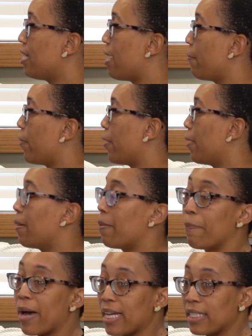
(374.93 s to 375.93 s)
number
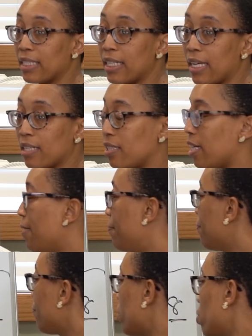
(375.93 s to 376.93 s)
by 60.
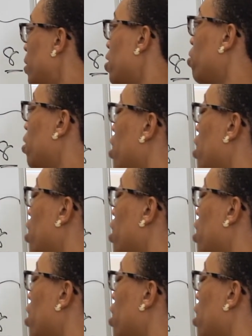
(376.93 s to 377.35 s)
So we no